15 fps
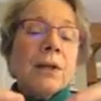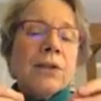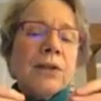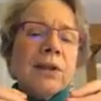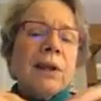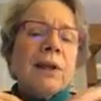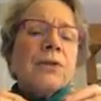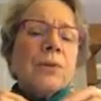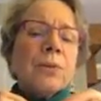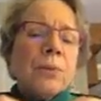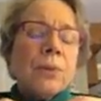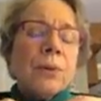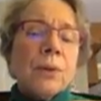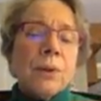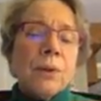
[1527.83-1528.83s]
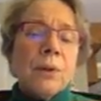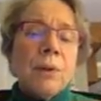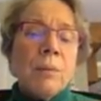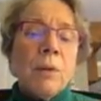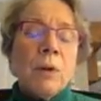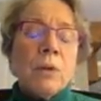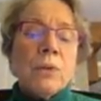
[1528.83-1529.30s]
So that's really the
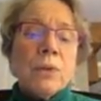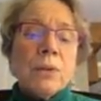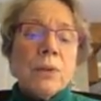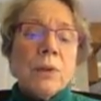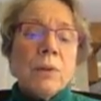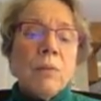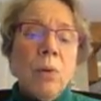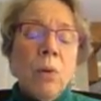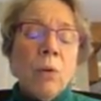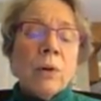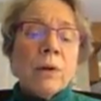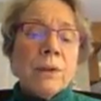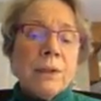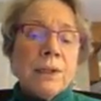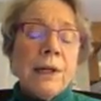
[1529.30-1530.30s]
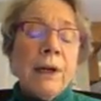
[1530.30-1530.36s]
most important